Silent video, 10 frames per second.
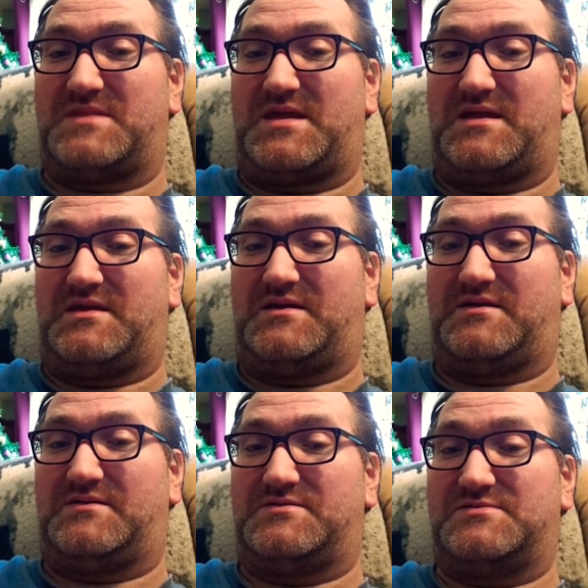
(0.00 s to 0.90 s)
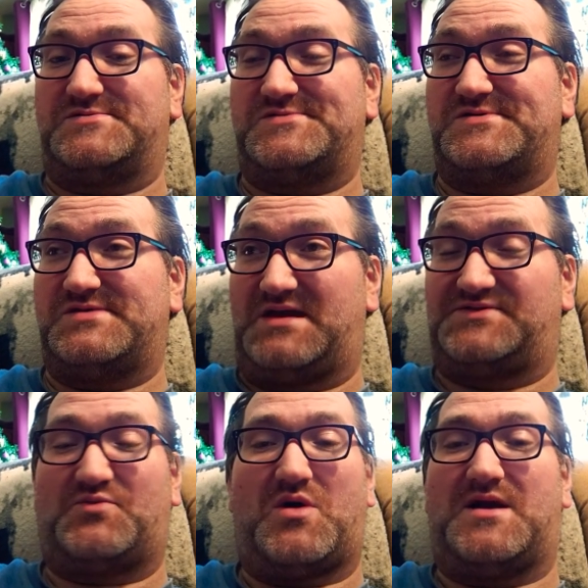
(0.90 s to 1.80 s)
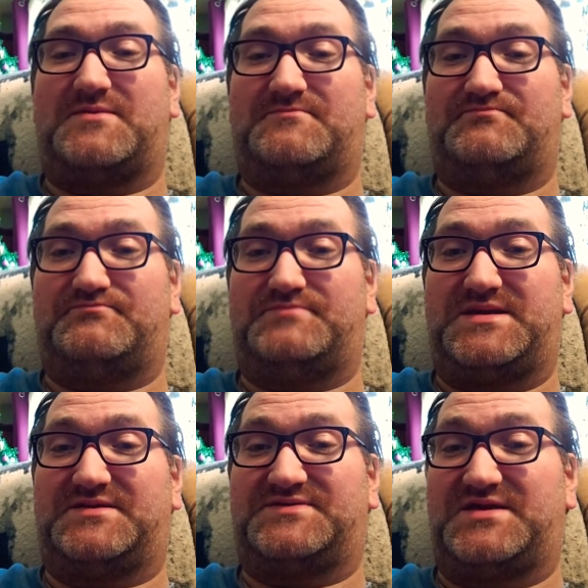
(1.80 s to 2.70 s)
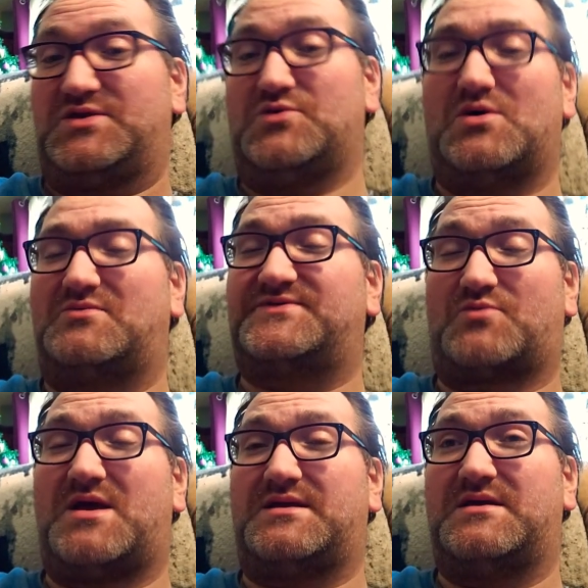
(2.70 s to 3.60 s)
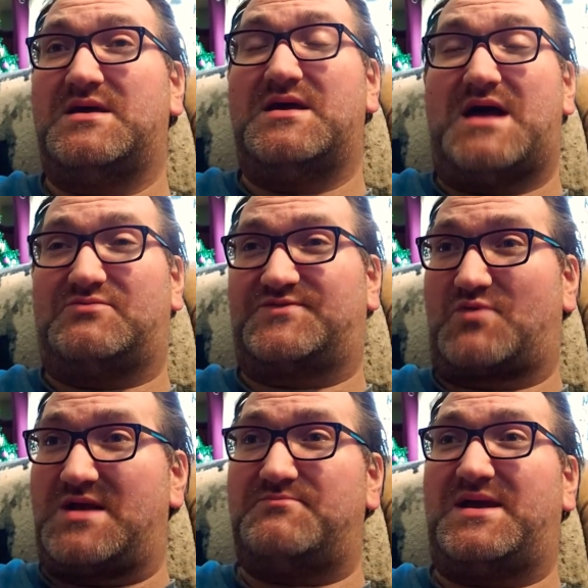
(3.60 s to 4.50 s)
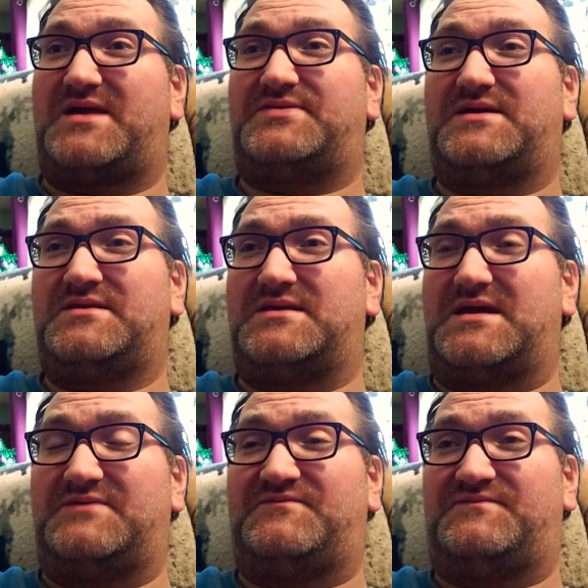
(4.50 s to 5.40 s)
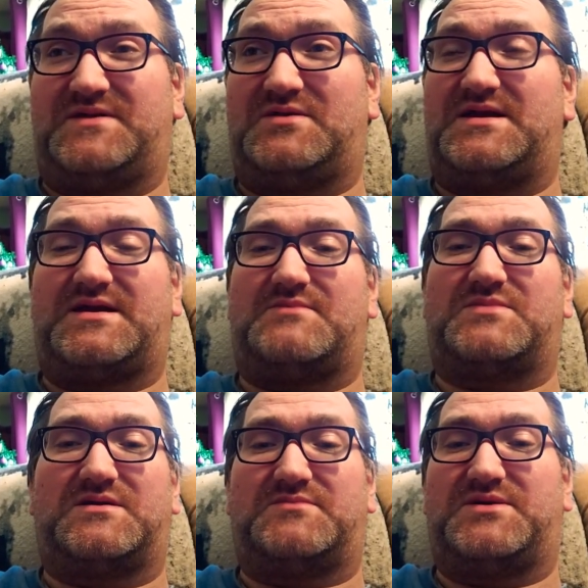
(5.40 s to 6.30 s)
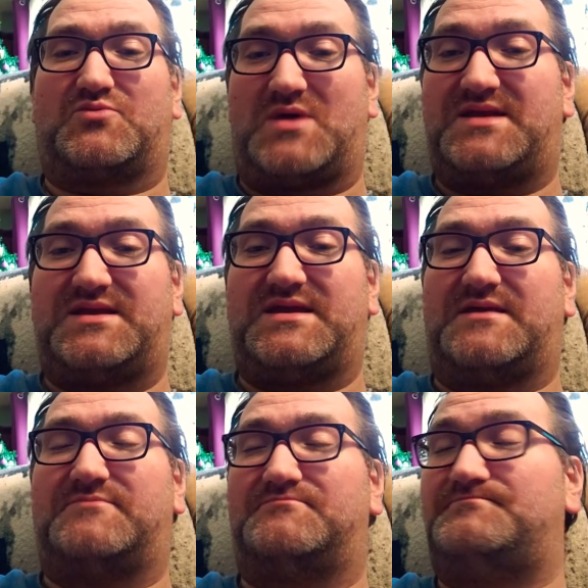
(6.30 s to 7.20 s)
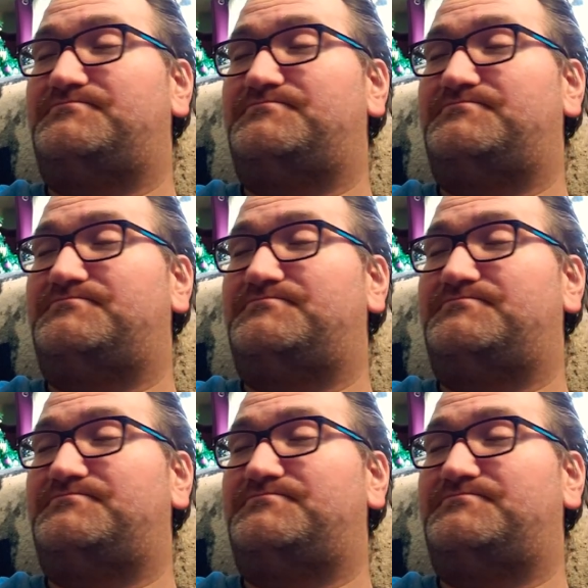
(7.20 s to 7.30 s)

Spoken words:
And that's why. Because they knew I was right. I was right back then, and I feel like I'm going to be right again.